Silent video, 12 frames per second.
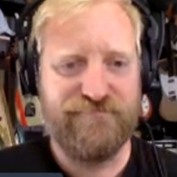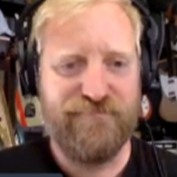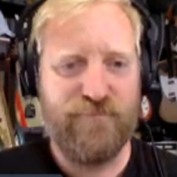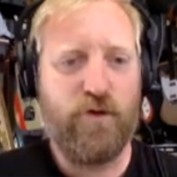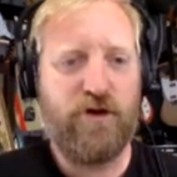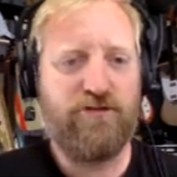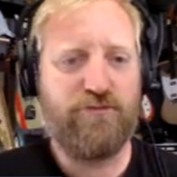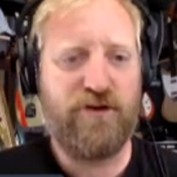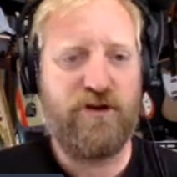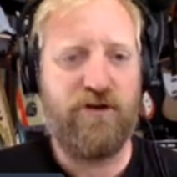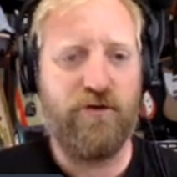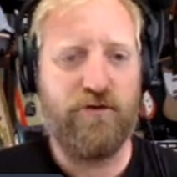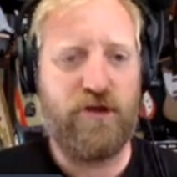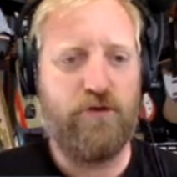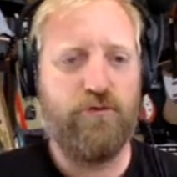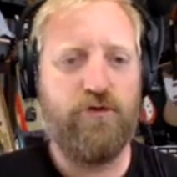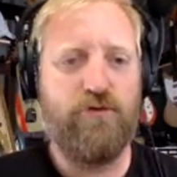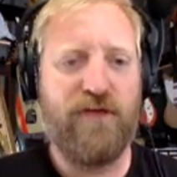Well, here's what you do.
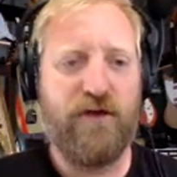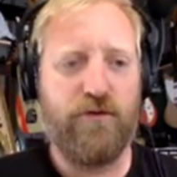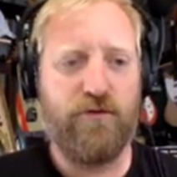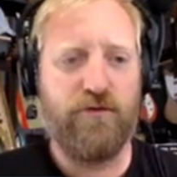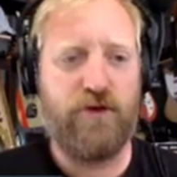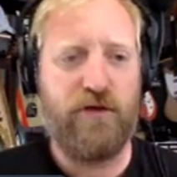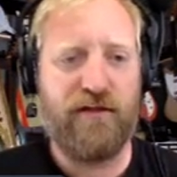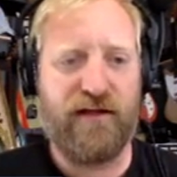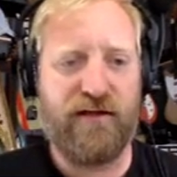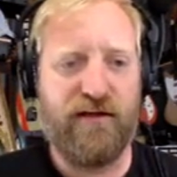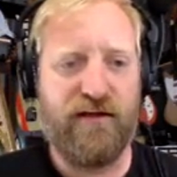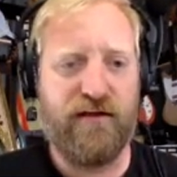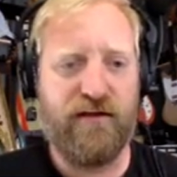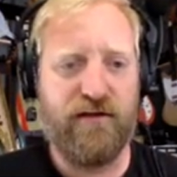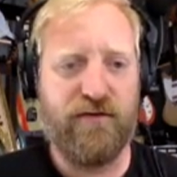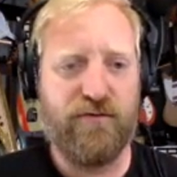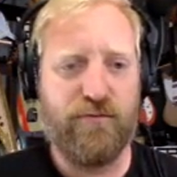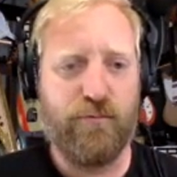You get like
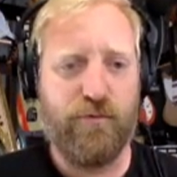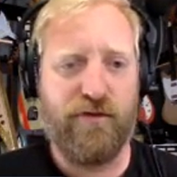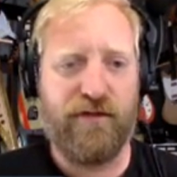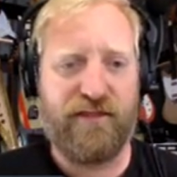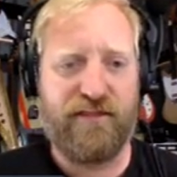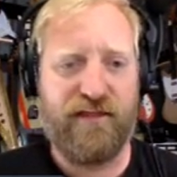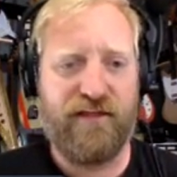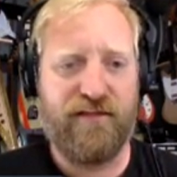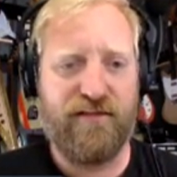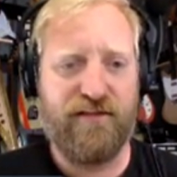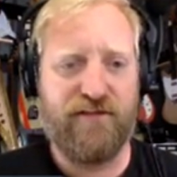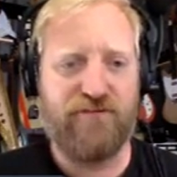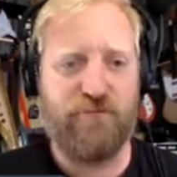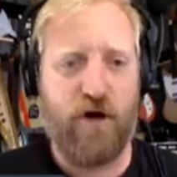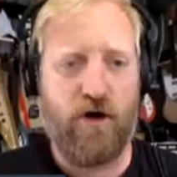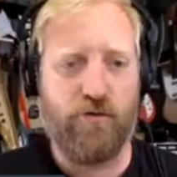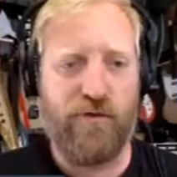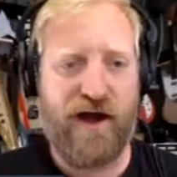one of like the
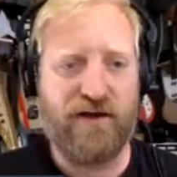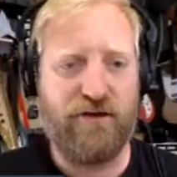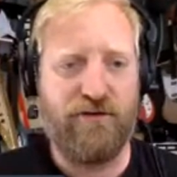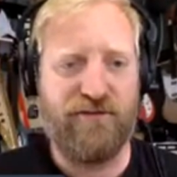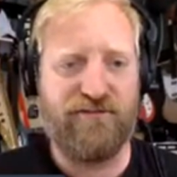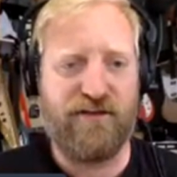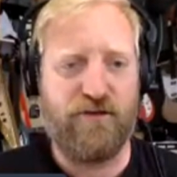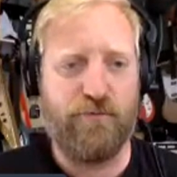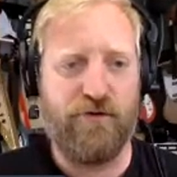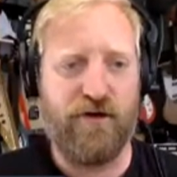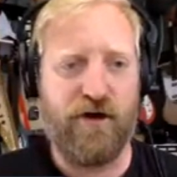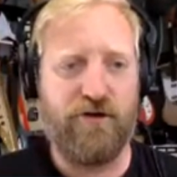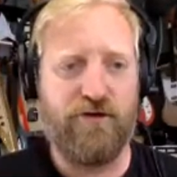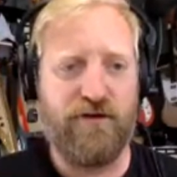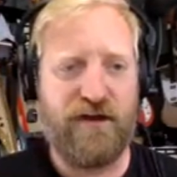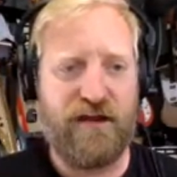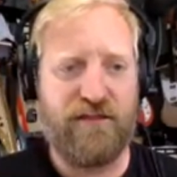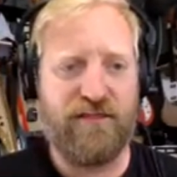small rack units that you put
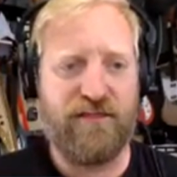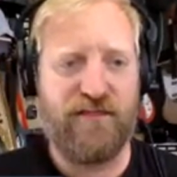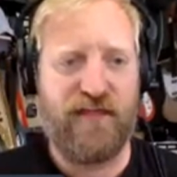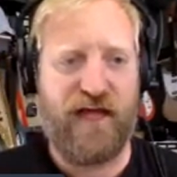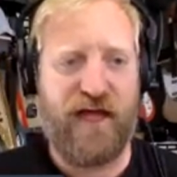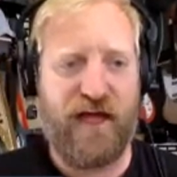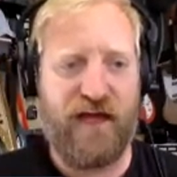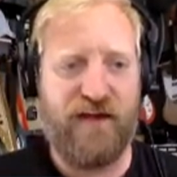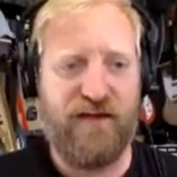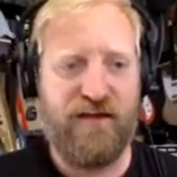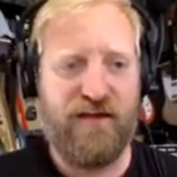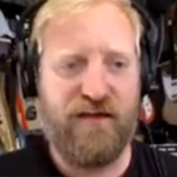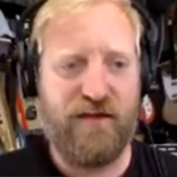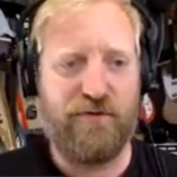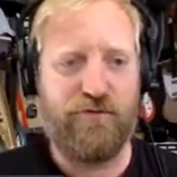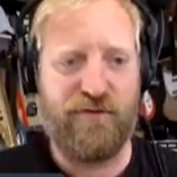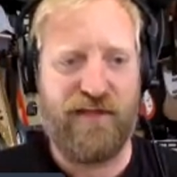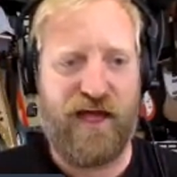underneath the head, in
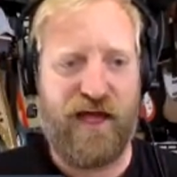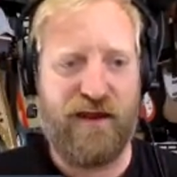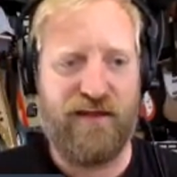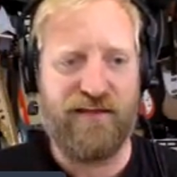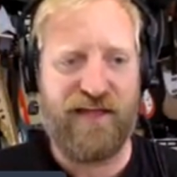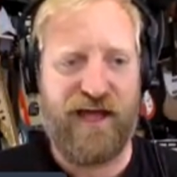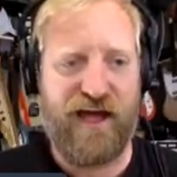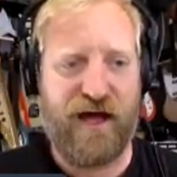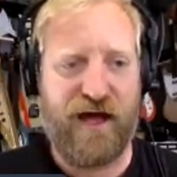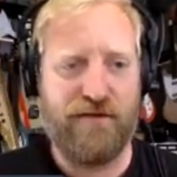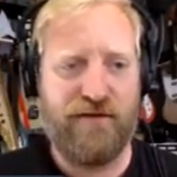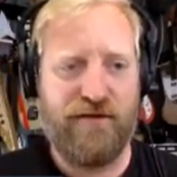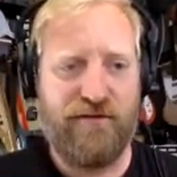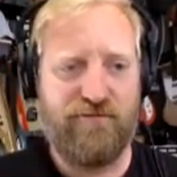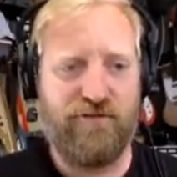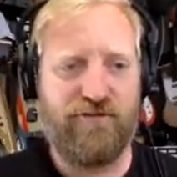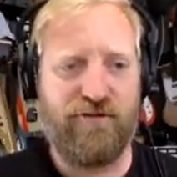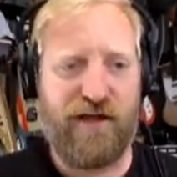between the head and the cab.
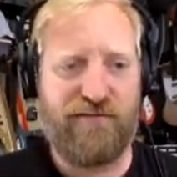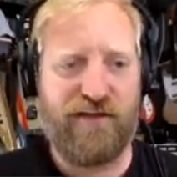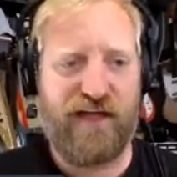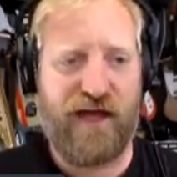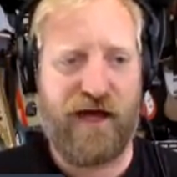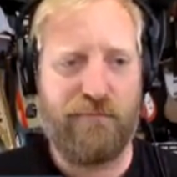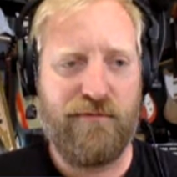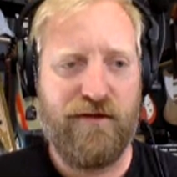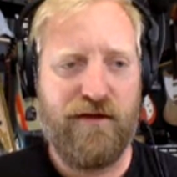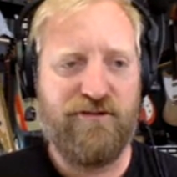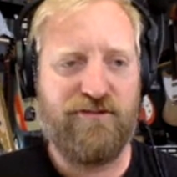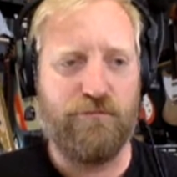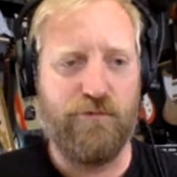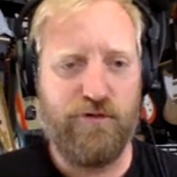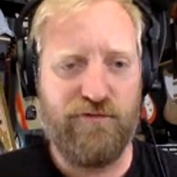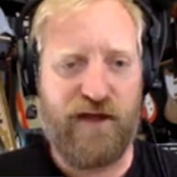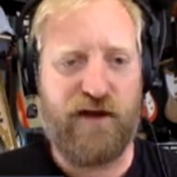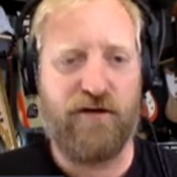So you still have a cab to
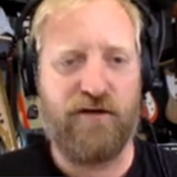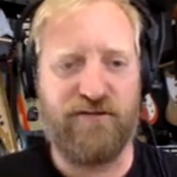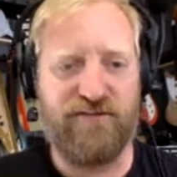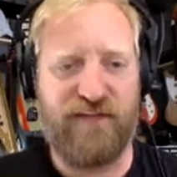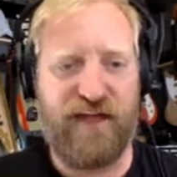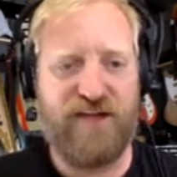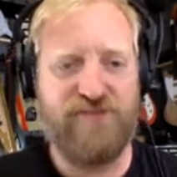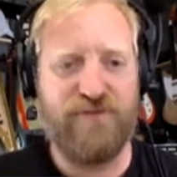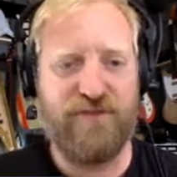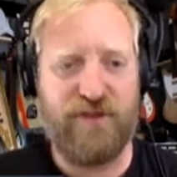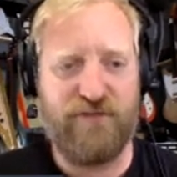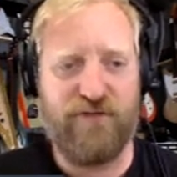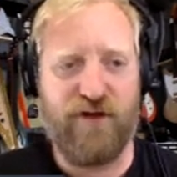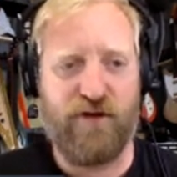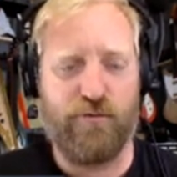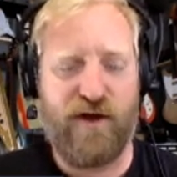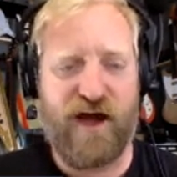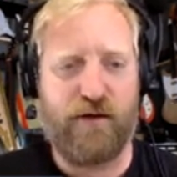move air on stage, but then you've got a
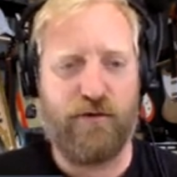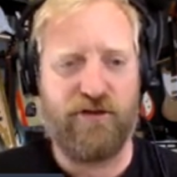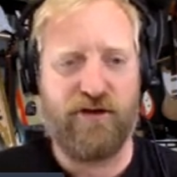rack with a